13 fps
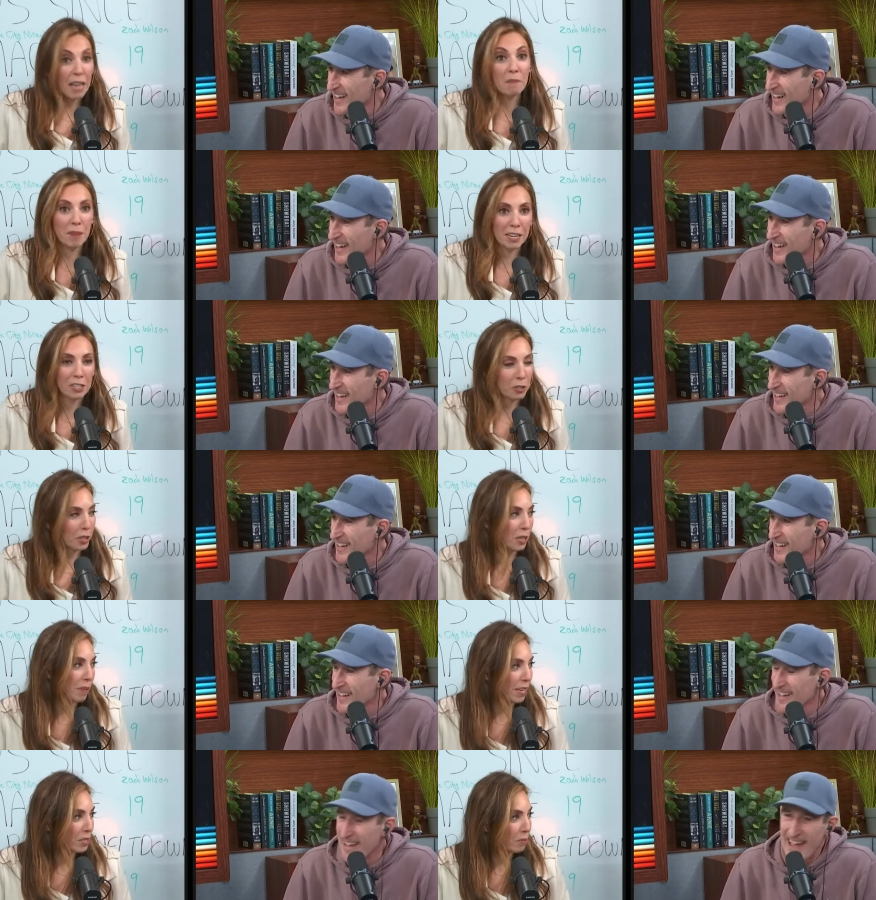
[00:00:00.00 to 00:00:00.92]
Speaker 1: and Major
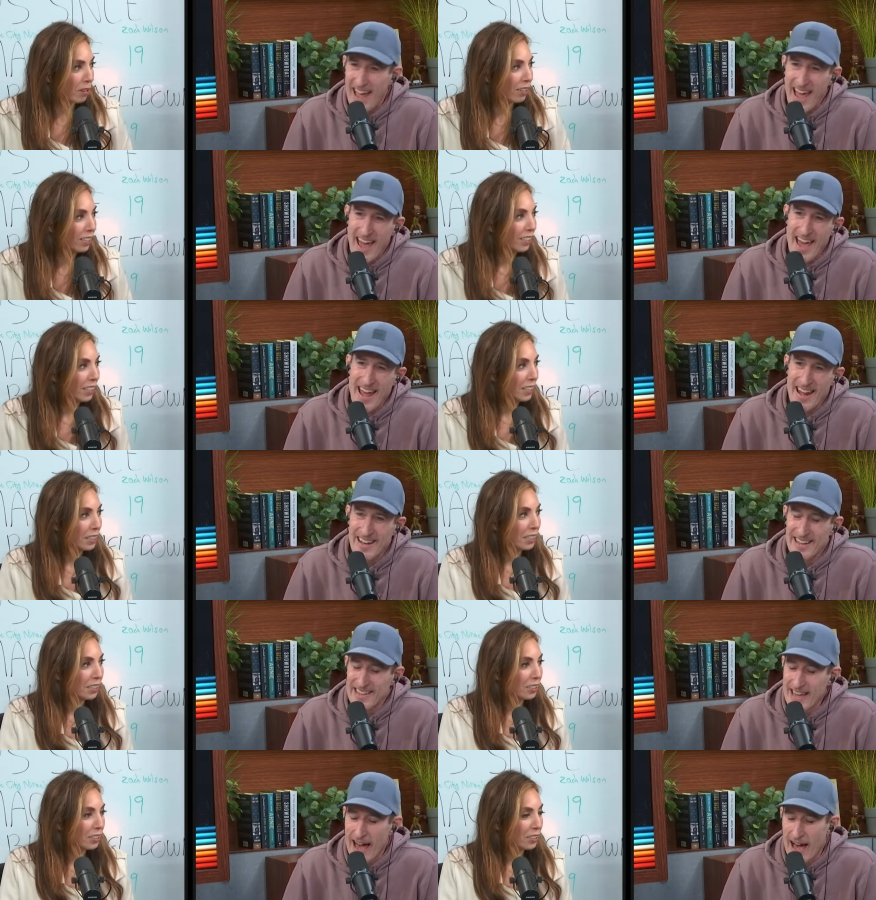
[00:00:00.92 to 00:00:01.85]
League Baseball. And
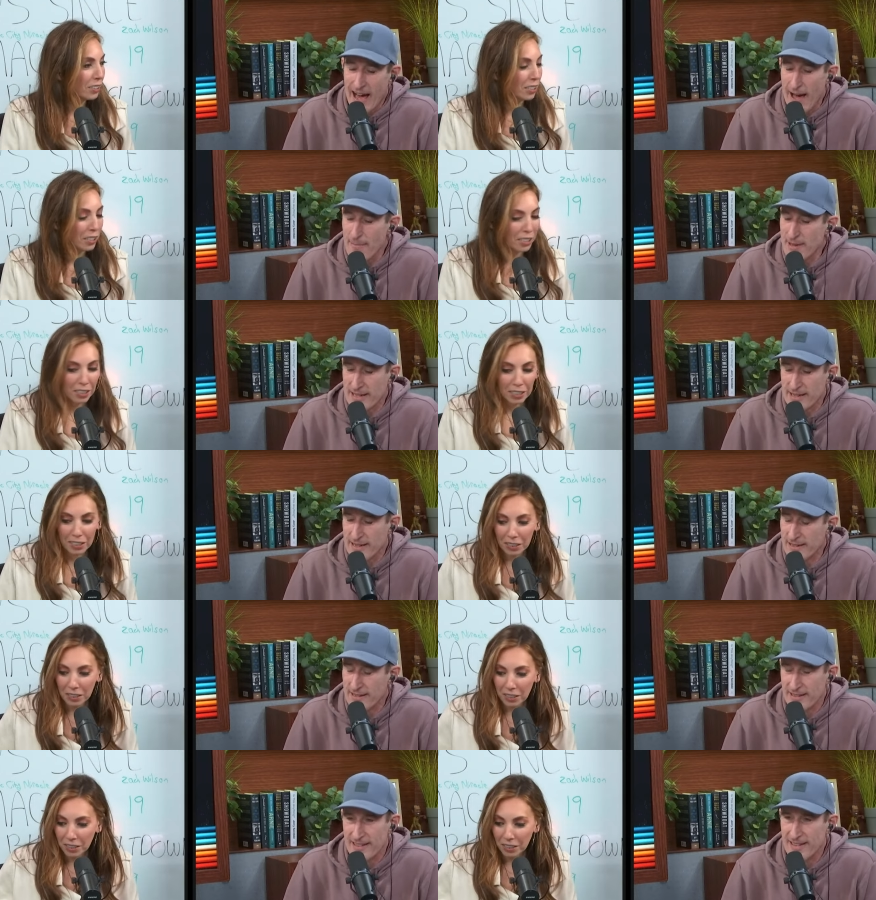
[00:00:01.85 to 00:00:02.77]
Speaker 2: yeah, I
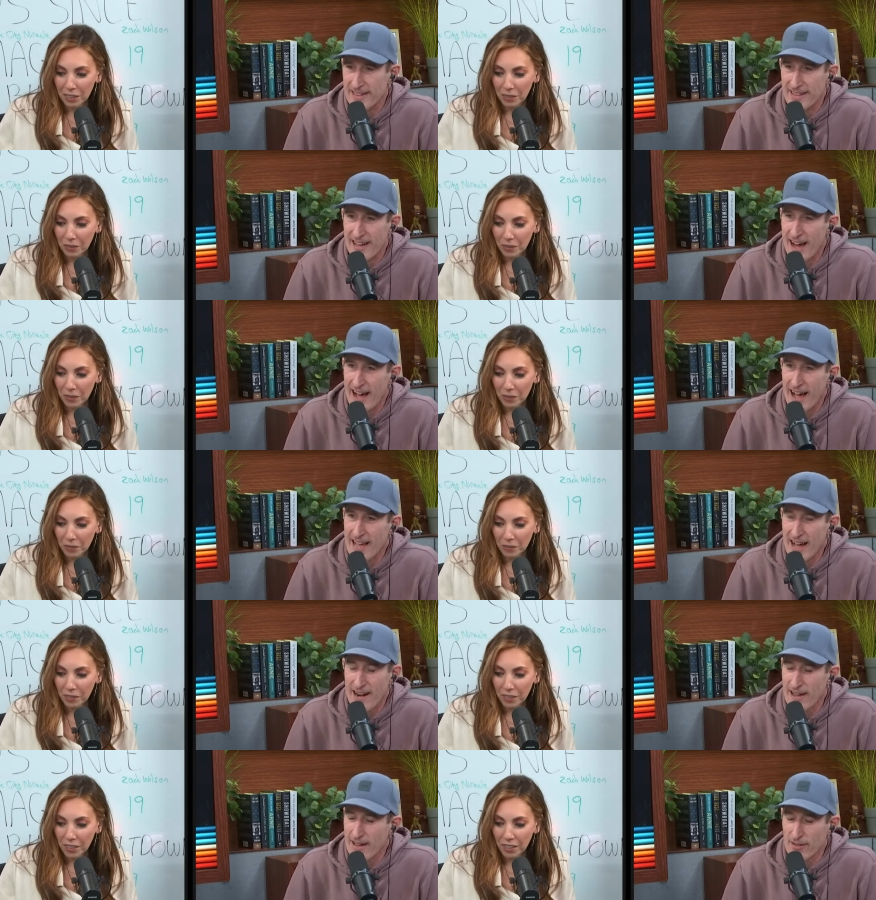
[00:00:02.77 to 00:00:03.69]
mean, I,
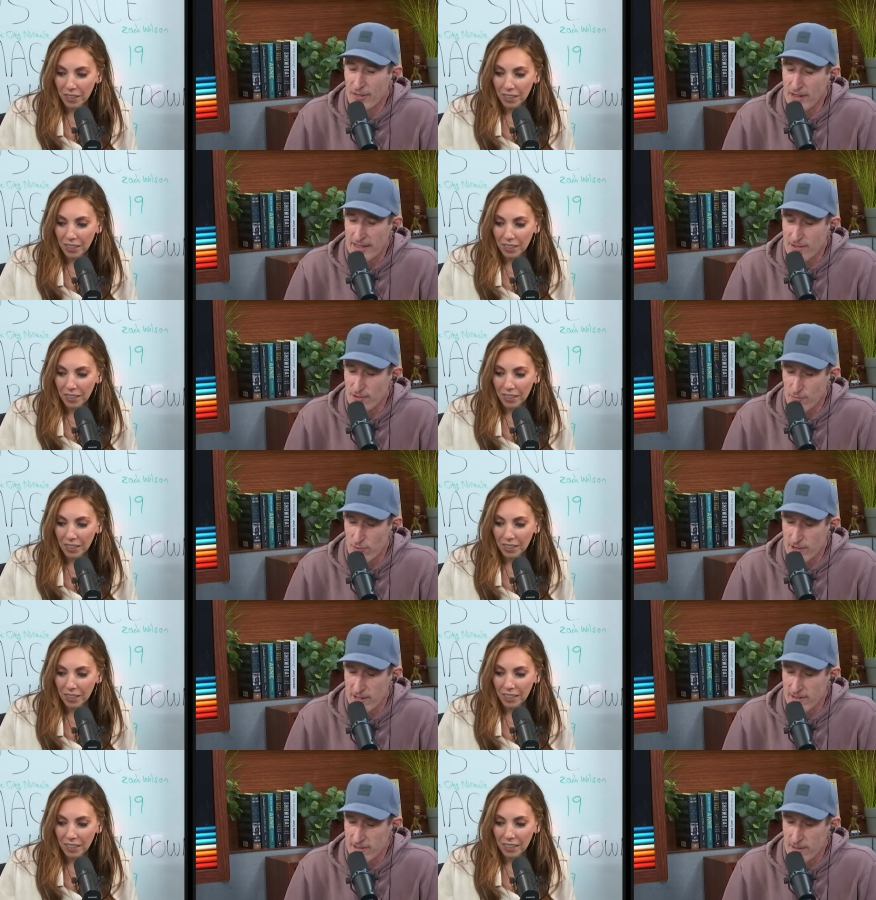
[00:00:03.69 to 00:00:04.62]
I, don't think there's a
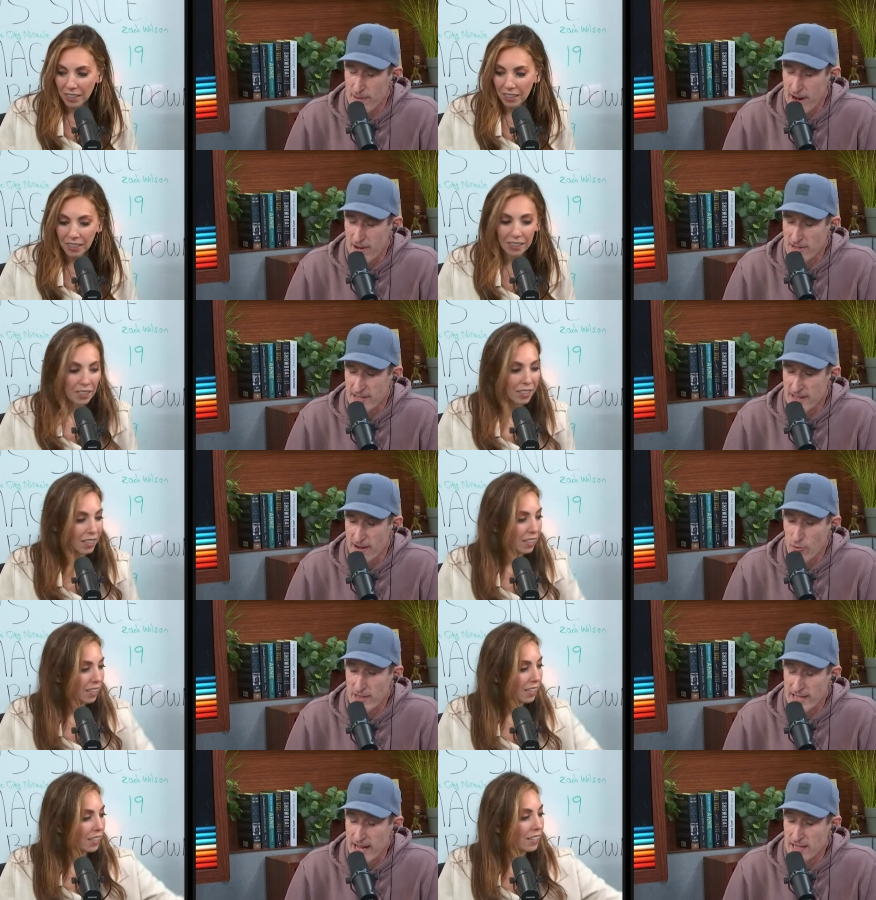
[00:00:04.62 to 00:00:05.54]
real comparison there.
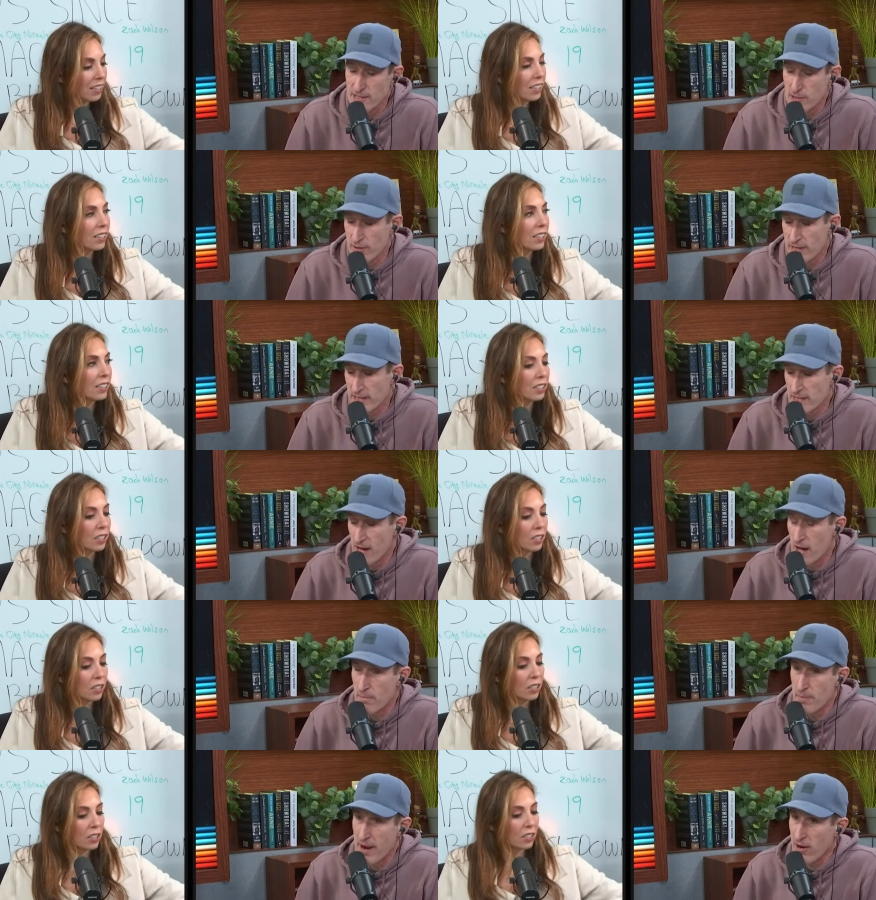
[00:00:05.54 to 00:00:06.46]
What Deion's doing is
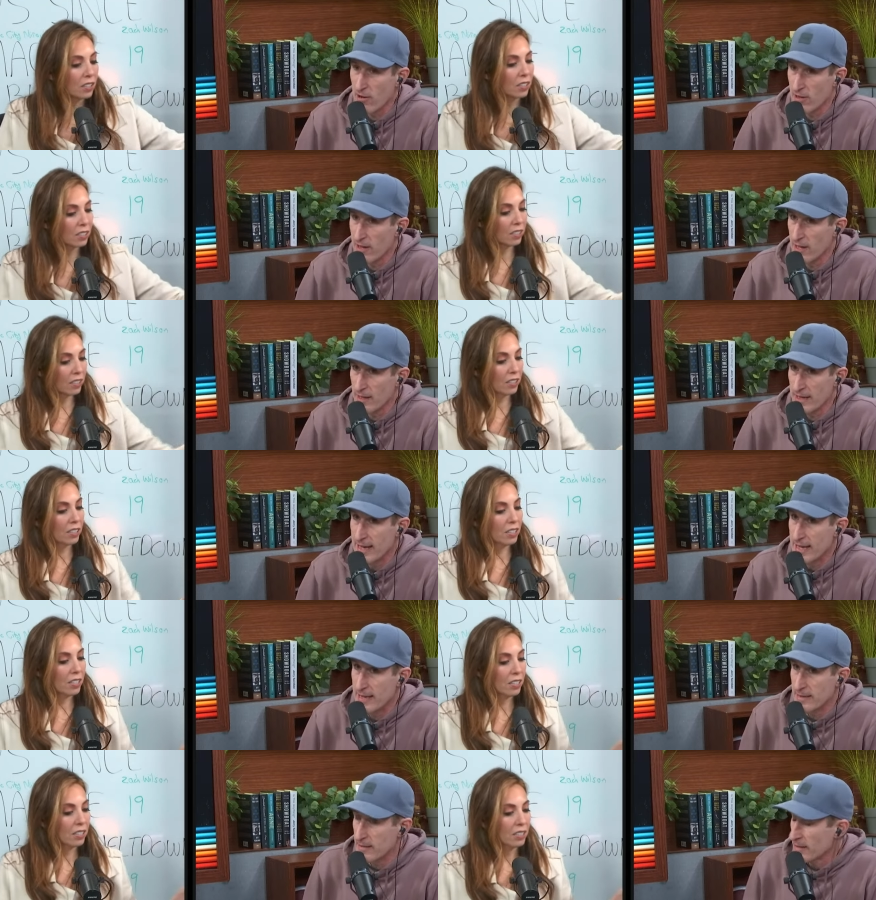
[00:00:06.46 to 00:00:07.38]
unparalleled in